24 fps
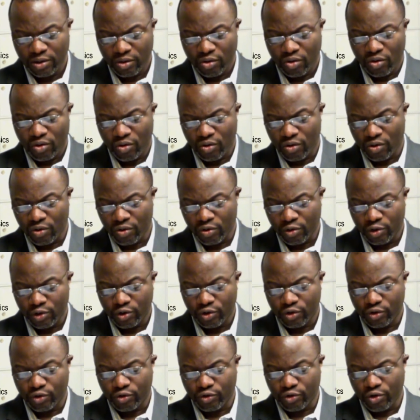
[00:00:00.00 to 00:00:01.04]
or
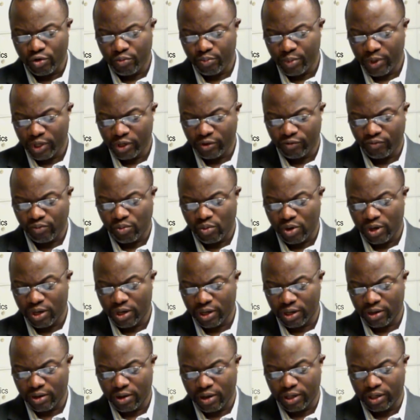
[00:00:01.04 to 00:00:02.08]
grouping of
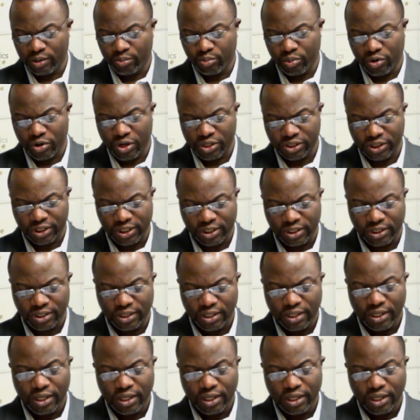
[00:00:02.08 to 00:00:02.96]
work on a project